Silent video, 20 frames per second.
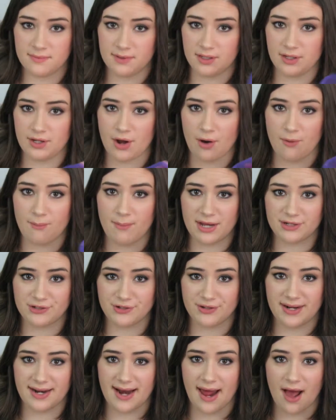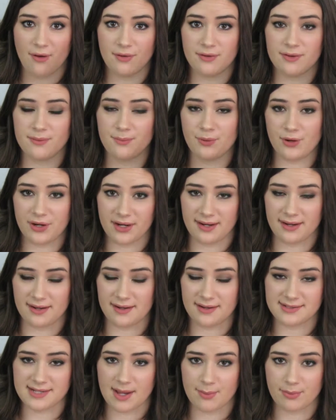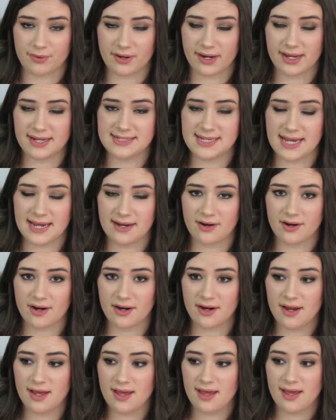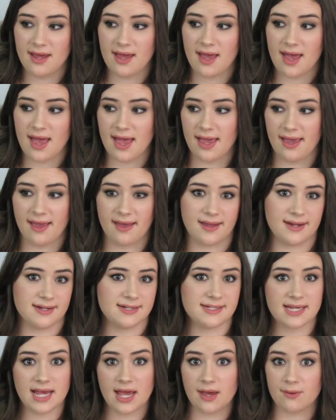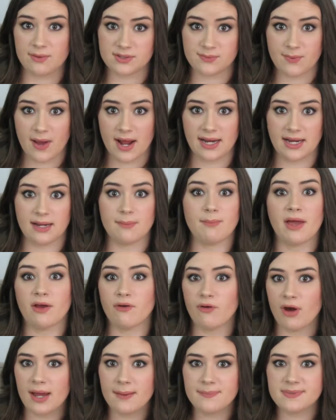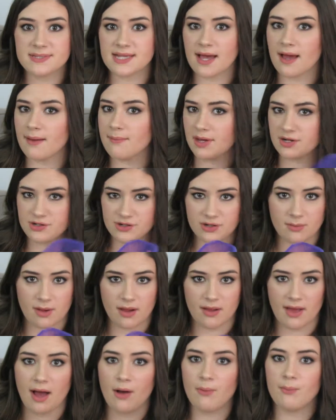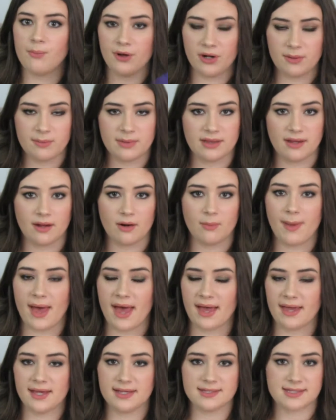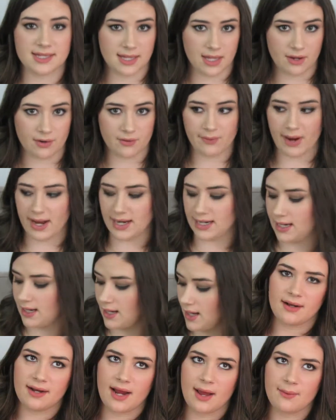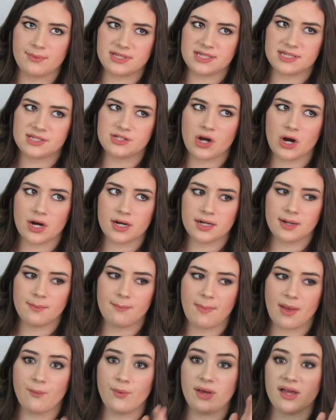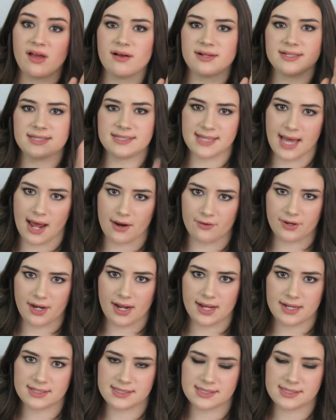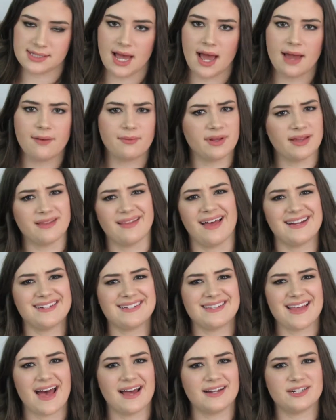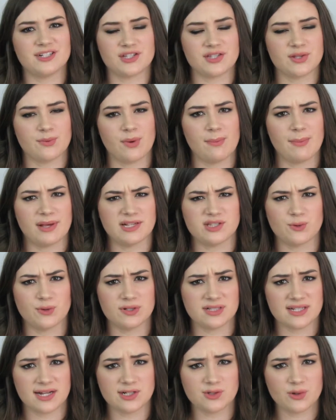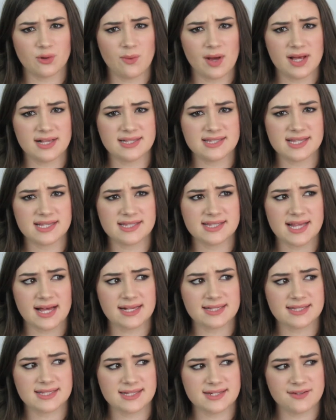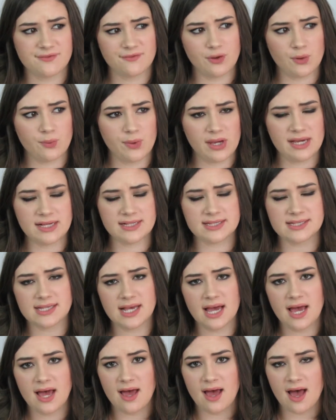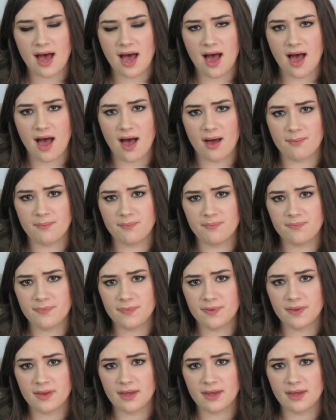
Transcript: You know, measured it out. Put it in a Tupperware container. And it was ready. My grapes, I measured them all out, put them in little baggies, and they were ready. I would start my week on Saturdays. I really liked that, just the way my school schedule was this last few weeks. And